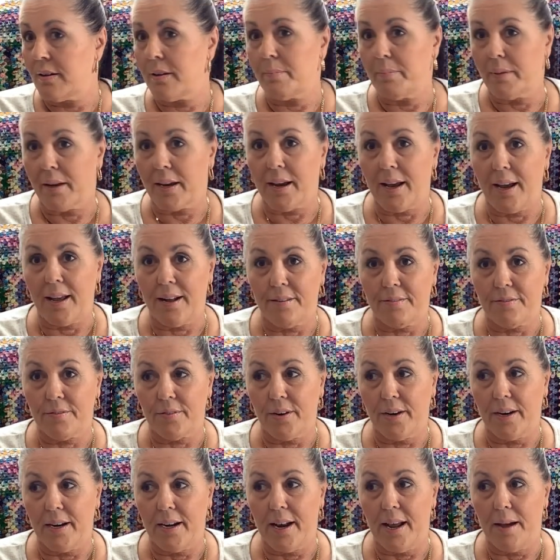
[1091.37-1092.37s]
been kind of
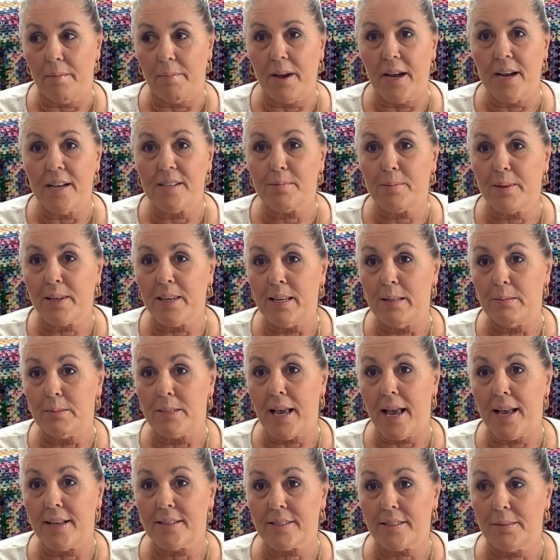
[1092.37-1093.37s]
freaking out. My husband keeps
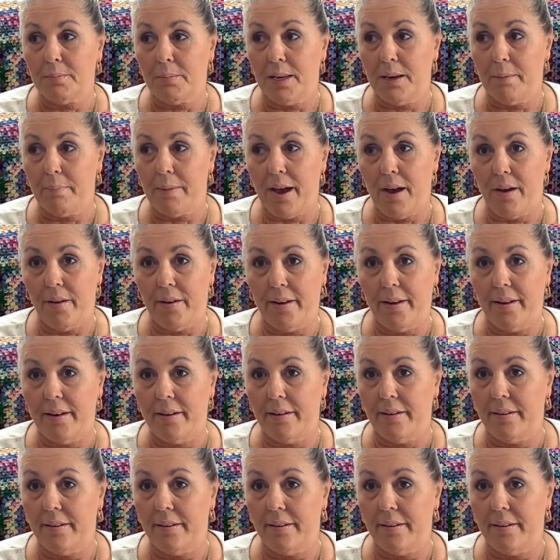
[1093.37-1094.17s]
asking me about it.